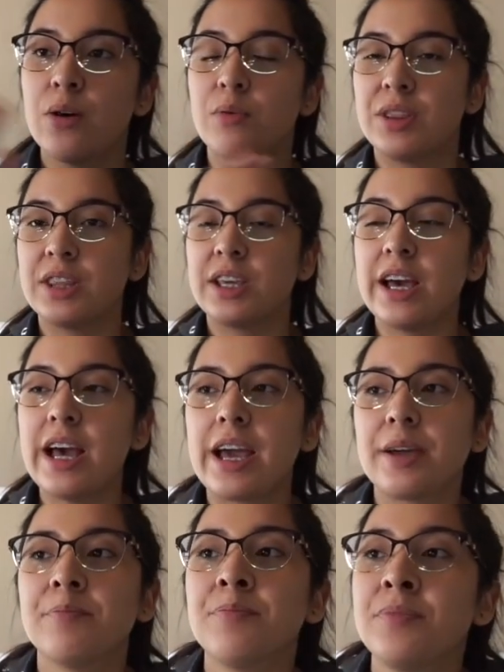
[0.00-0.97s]
with the
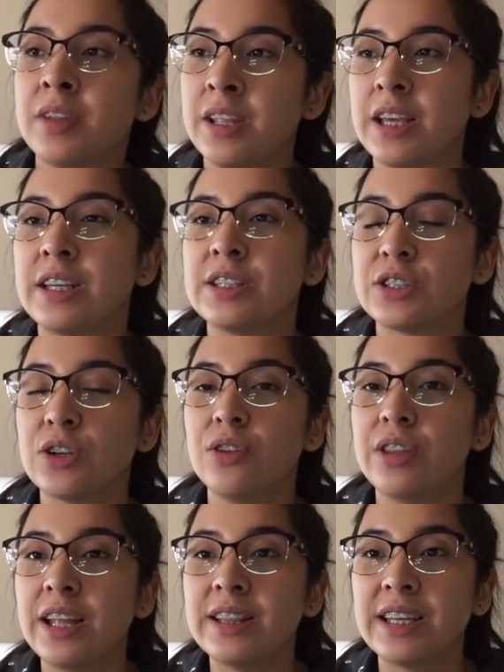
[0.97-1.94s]
guy. And
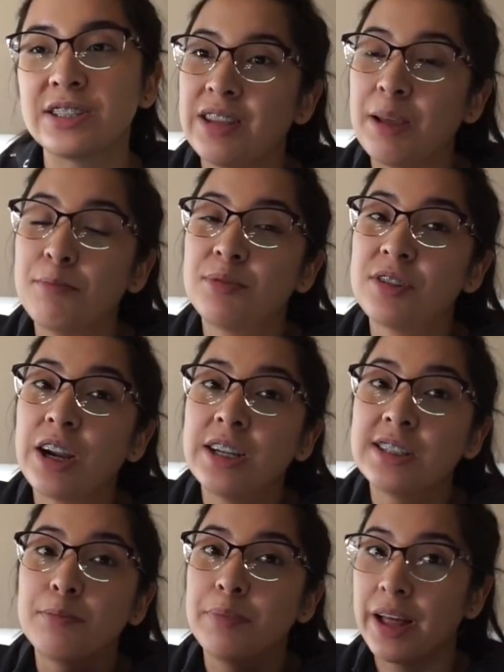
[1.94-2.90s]
so then they
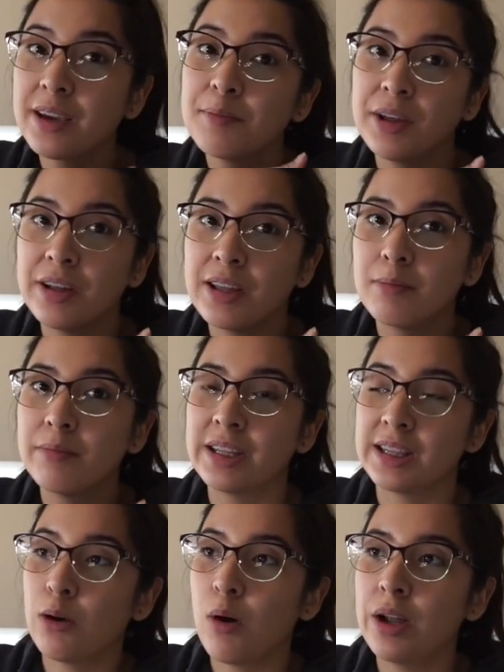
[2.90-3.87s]
started to blackmail him,
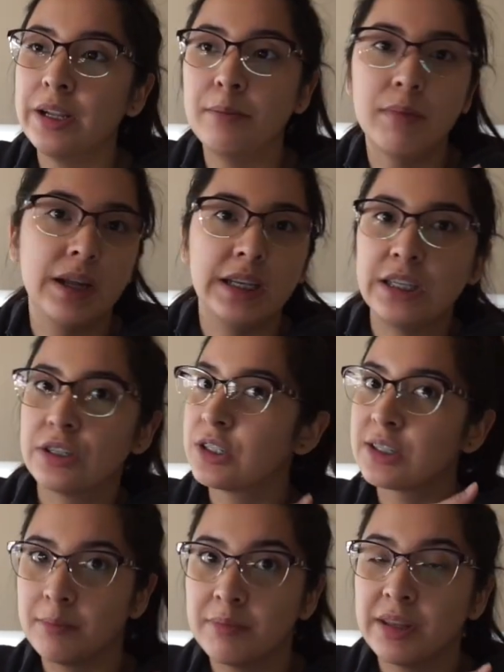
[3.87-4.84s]
like they wanted money or
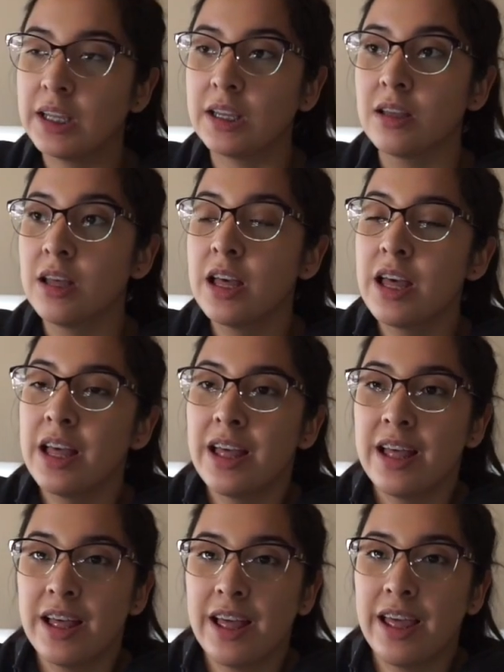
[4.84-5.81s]
something.
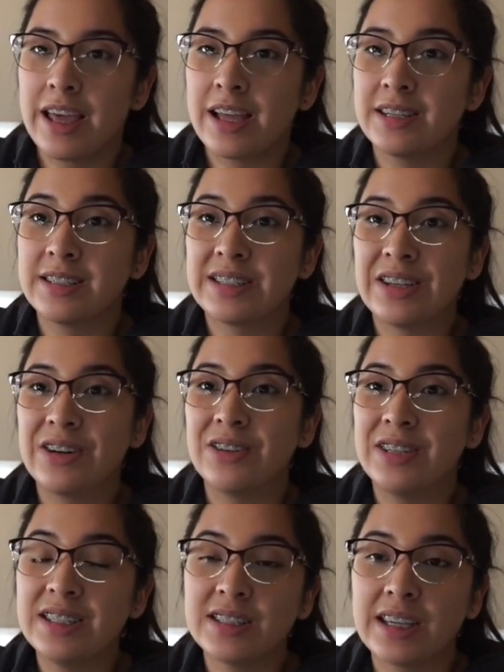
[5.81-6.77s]
And
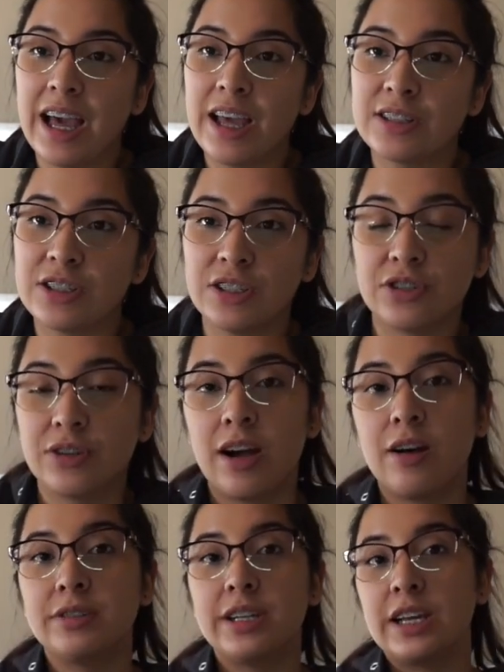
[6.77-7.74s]
so this guy turned
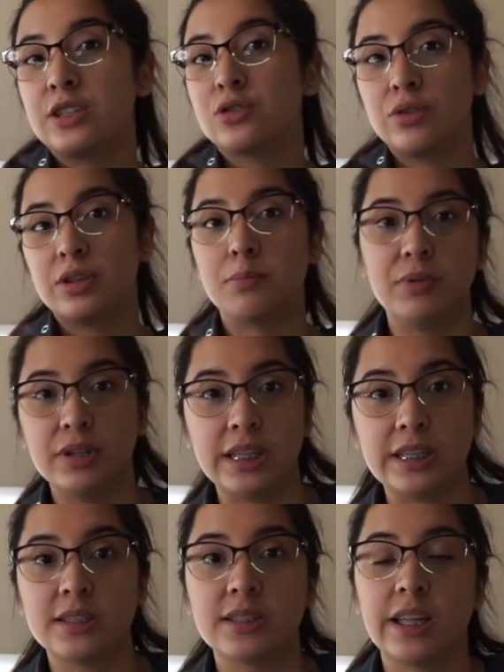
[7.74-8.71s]
around and told the
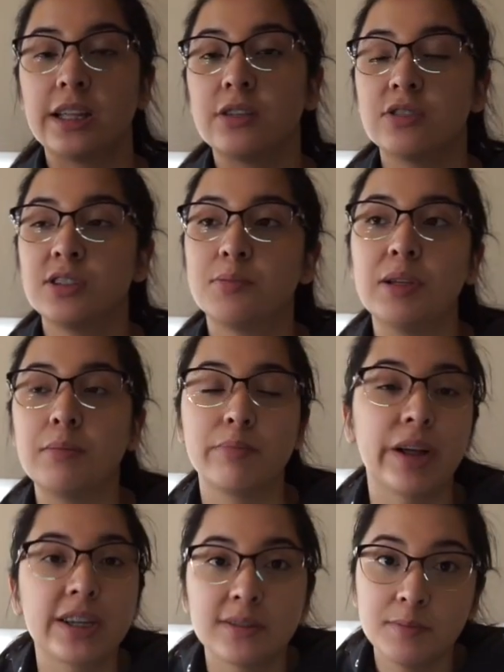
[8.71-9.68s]
police that he was being
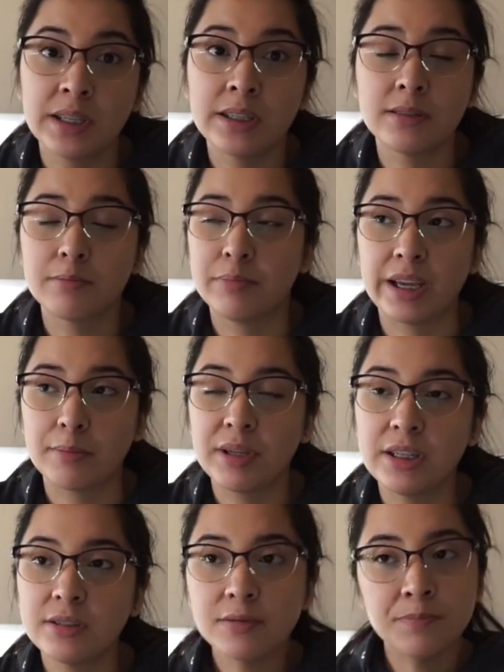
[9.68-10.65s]

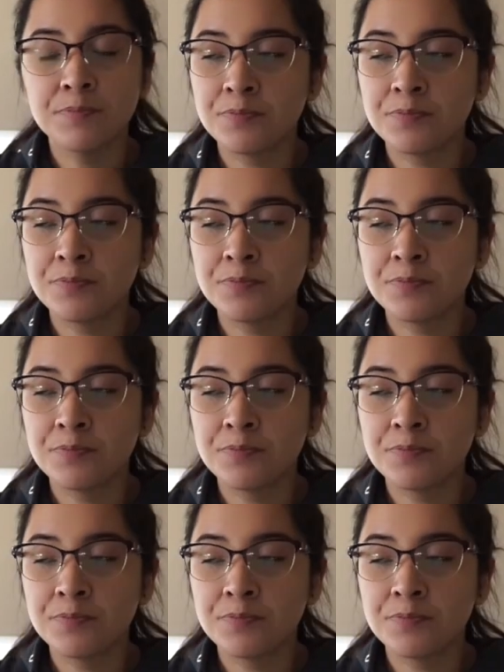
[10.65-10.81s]
blackmailed.